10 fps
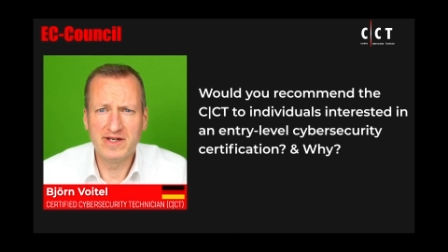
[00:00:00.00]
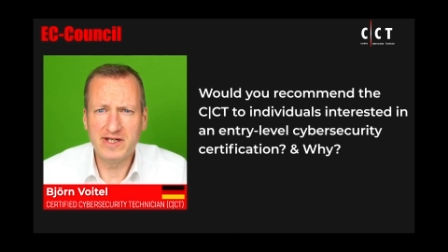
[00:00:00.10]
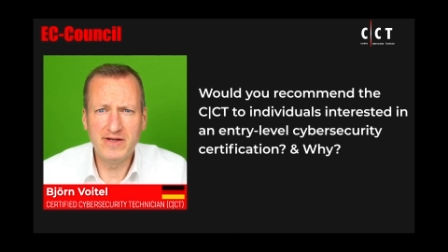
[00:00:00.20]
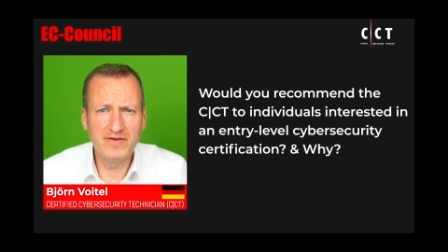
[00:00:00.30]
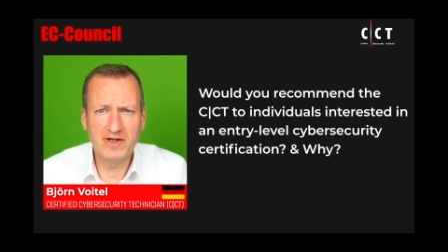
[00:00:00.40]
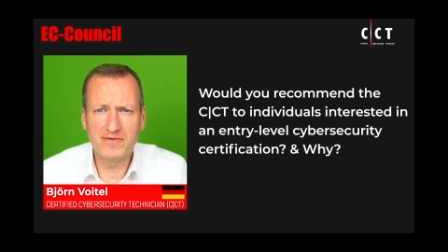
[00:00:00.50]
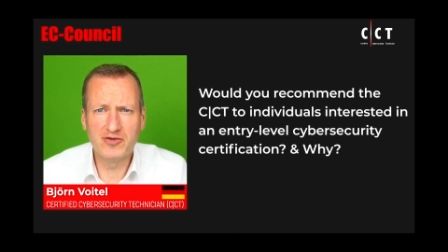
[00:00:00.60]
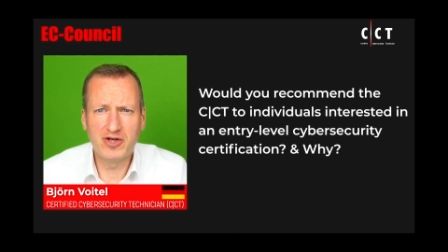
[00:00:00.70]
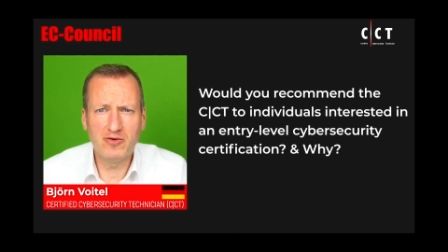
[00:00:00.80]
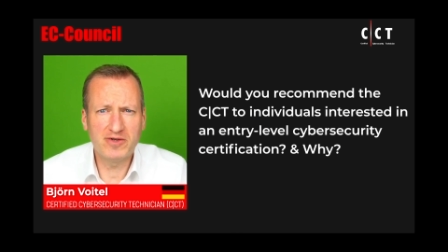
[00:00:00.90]
even if you
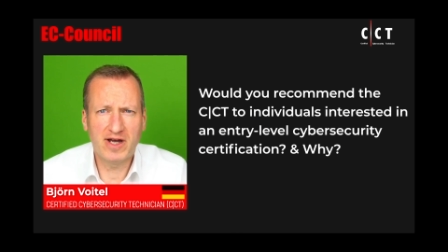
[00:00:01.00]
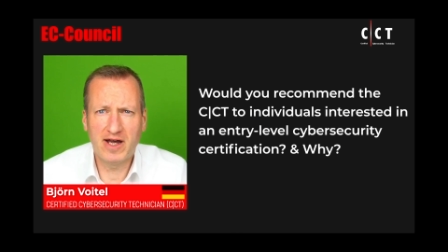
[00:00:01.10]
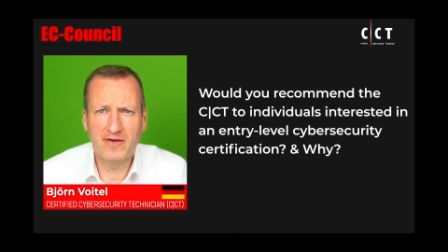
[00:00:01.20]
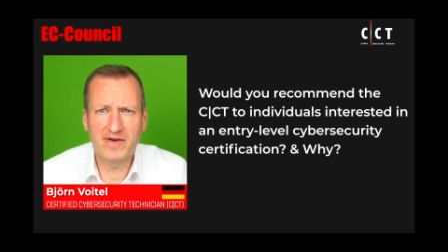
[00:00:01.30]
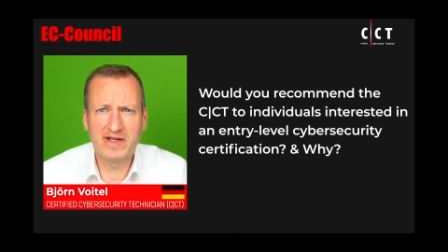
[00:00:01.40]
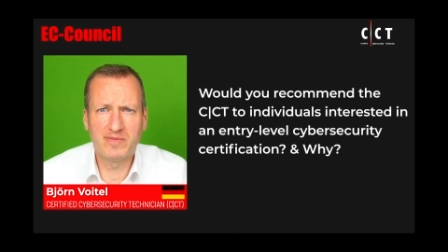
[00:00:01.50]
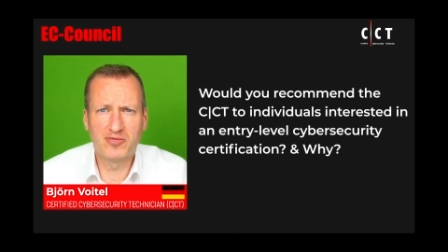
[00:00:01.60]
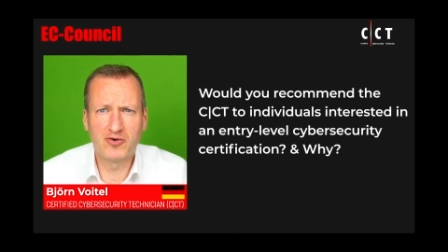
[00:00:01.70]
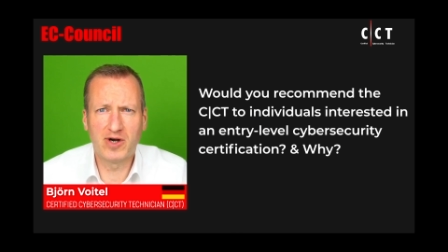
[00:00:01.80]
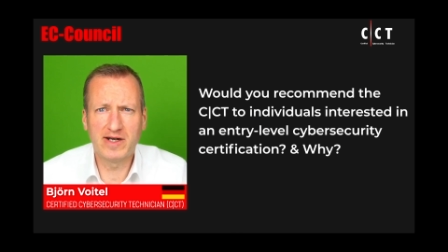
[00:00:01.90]
don't have any
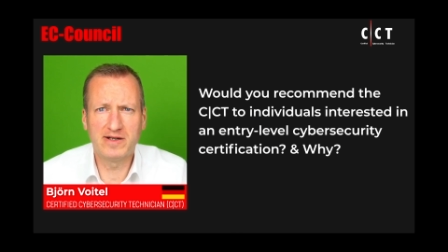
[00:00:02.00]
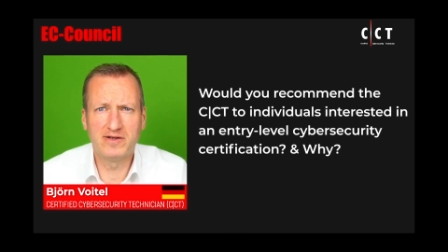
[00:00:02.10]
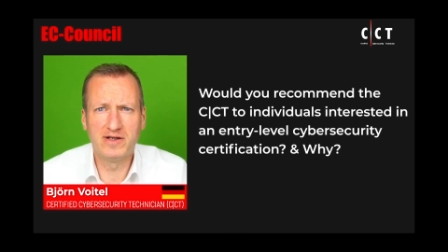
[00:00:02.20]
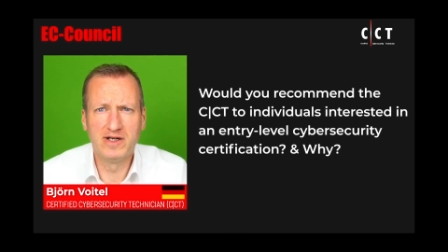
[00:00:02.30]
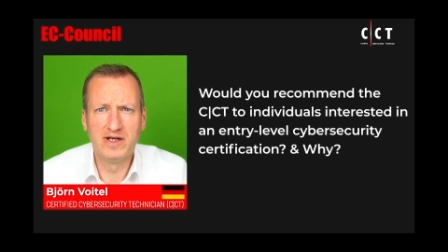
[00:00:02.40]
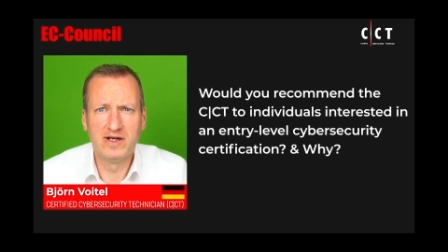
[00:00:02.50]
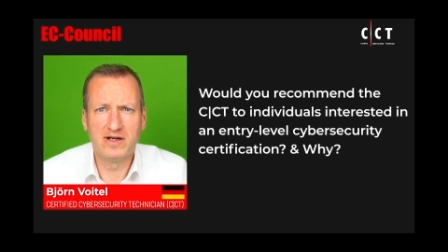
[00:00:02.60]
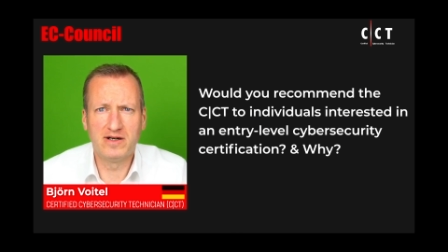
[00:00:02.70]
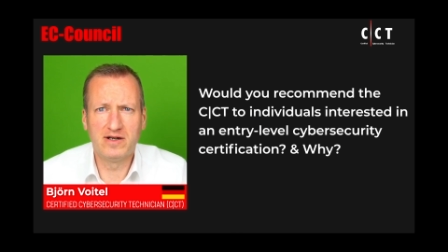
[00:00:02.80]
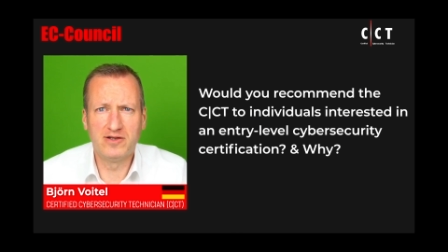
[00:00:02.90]
prior
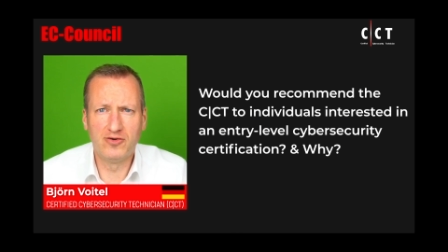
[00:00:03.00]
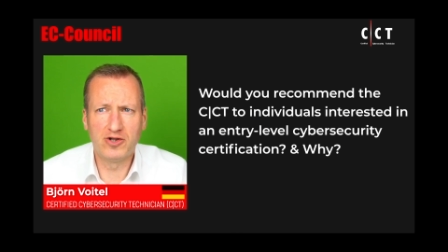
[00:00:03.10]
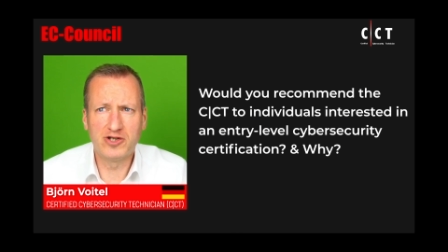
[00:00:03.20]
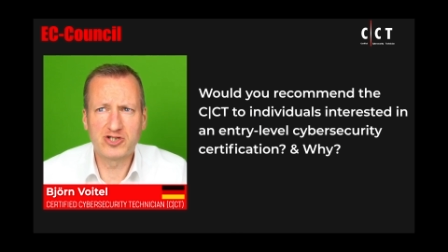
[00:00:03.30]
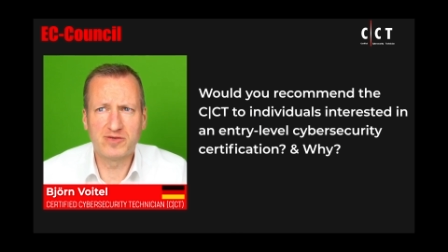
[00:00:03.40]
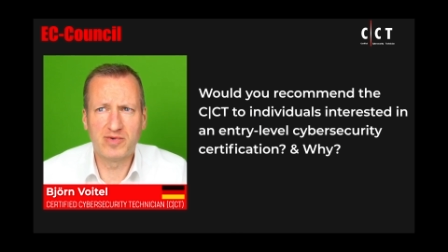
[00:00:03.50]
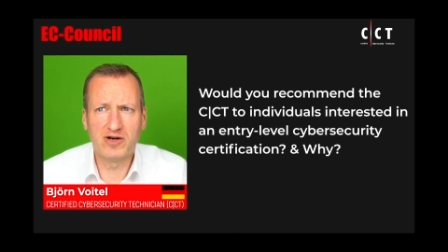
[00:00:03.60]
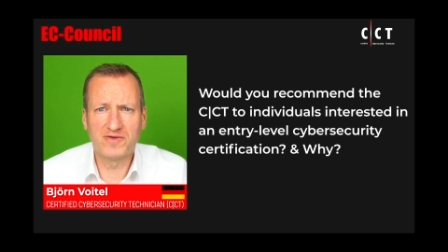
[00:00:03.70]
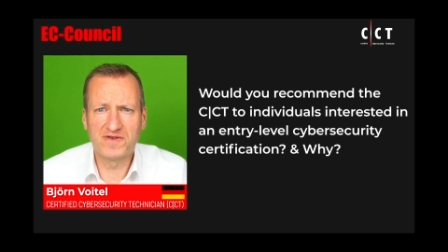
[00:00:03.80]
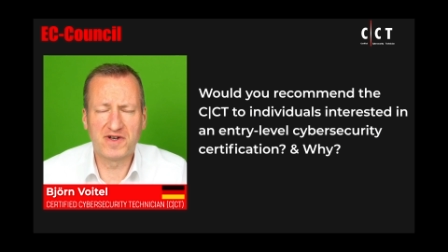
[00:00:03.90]
uh, knowledge
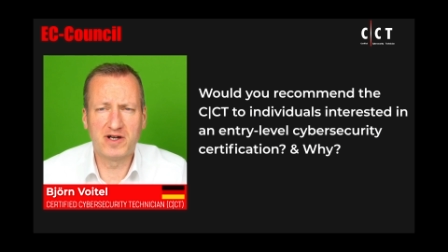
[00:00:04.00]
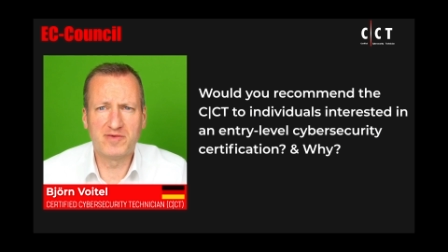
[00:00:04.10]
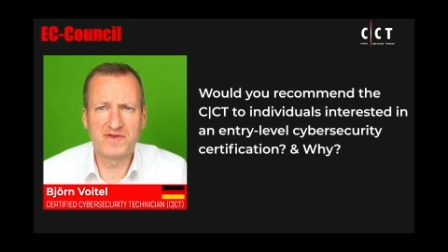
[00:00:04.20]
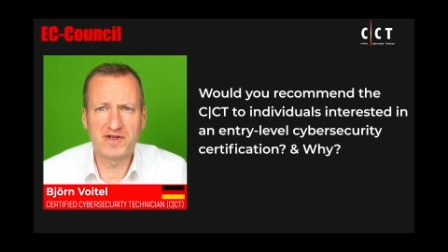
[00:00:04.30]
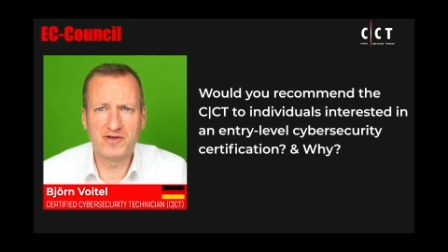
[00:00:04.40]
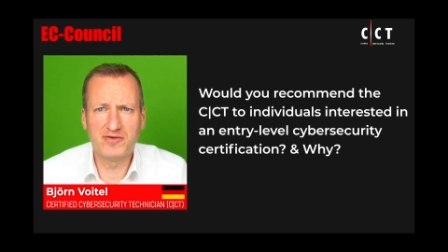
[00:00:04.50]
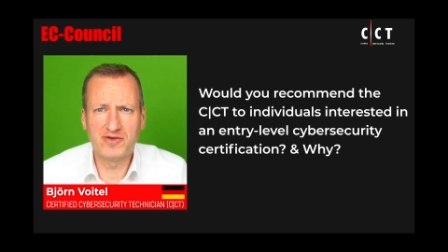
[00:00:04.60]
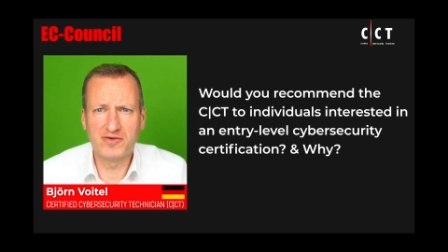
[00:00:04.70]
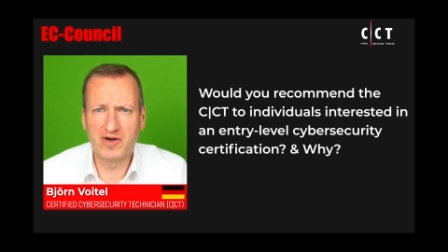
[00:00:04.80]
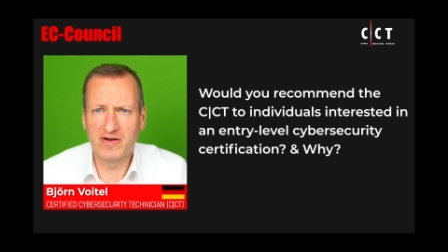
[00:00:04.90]
about
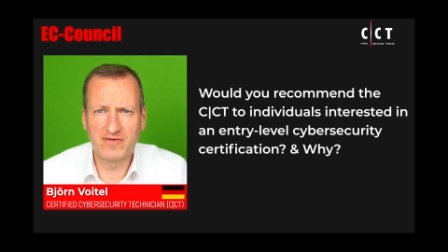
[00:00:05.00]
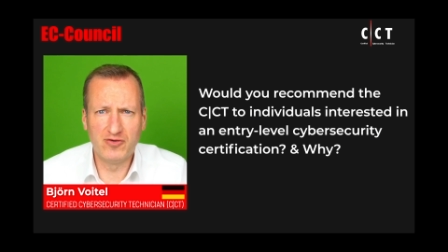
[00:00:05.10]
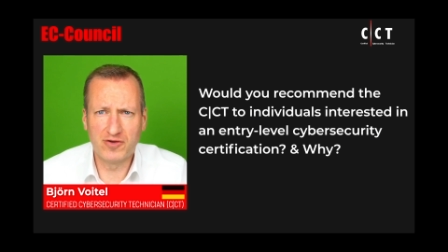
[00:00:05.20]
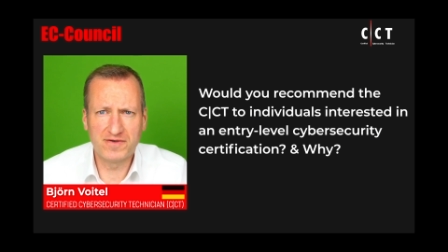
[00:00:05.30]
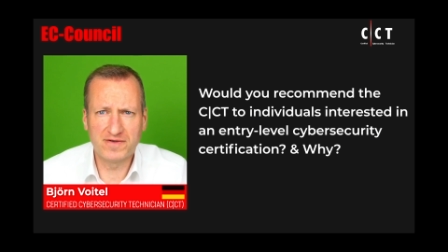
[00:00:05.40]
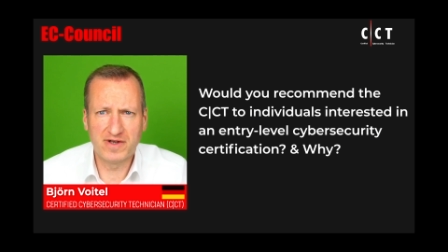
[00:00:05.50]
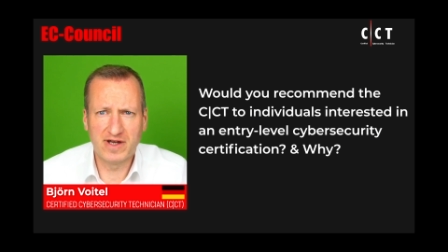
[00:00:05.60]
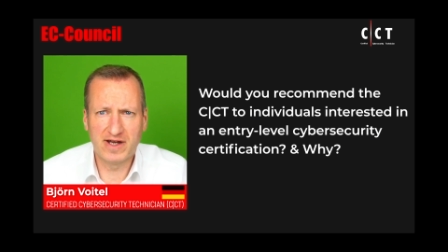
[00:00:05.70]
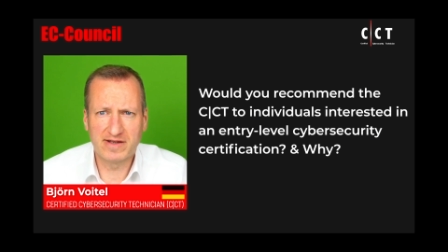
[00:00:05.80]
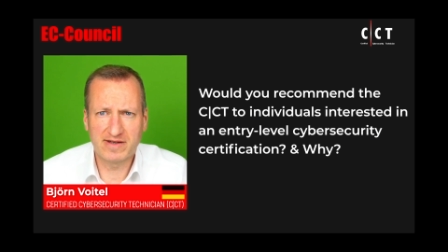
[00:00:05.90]
cybersecurity or have not
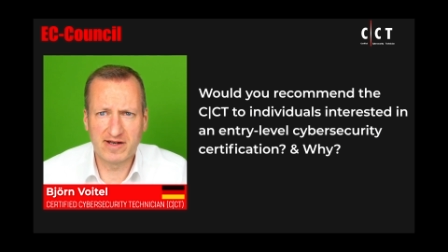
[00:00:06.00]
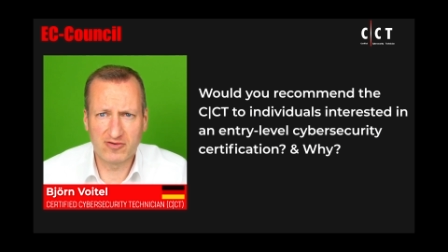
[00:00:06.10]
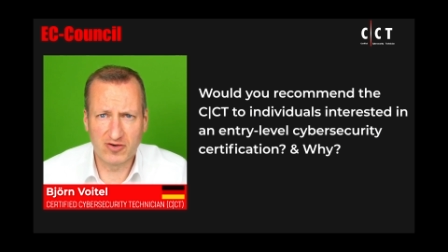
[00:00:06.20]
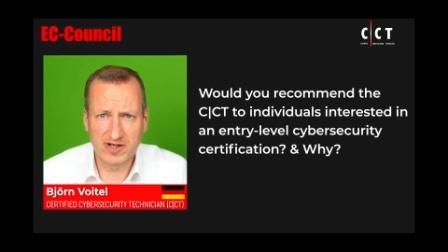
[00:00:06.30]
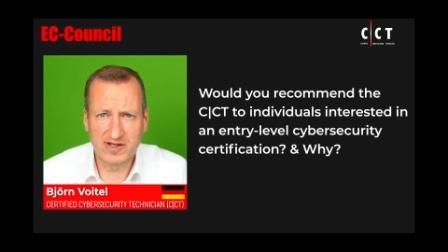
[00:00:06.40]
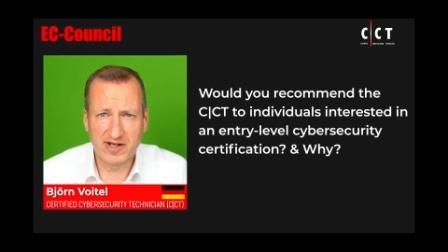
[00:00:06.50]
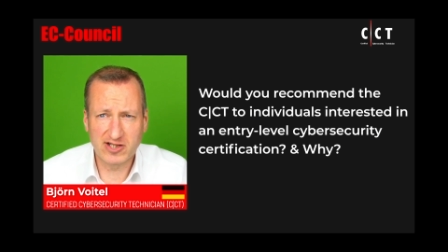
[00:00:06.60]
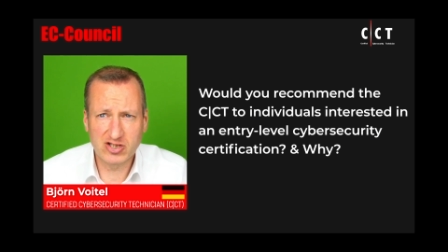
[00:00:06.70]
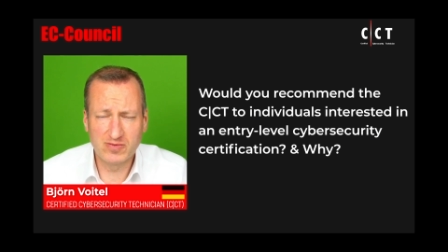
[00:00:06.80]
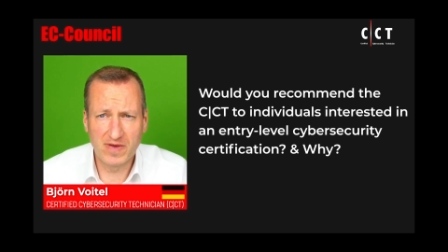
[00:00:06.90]
had, got in
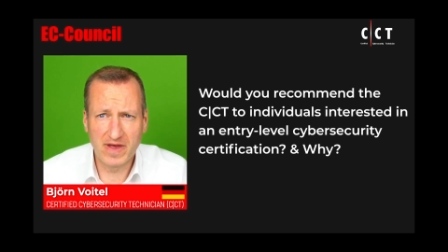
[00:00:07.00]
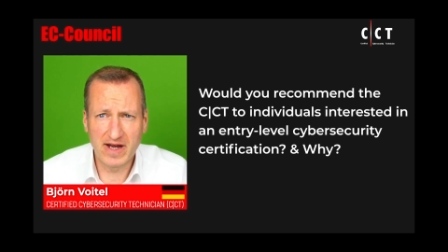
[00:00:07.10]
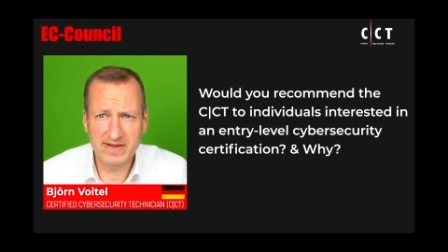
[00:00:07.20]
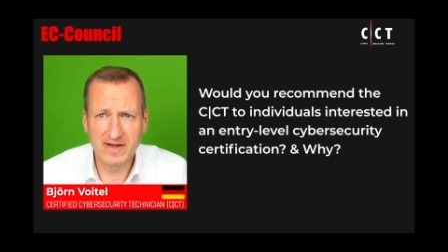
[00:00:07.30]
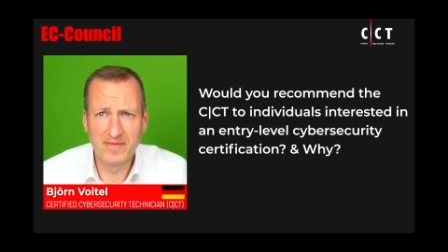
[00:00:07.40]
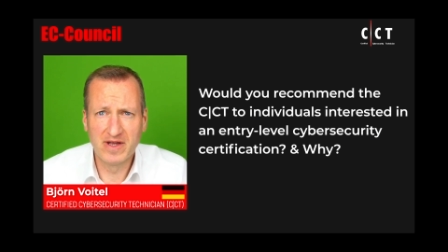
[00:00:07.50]
touch with that,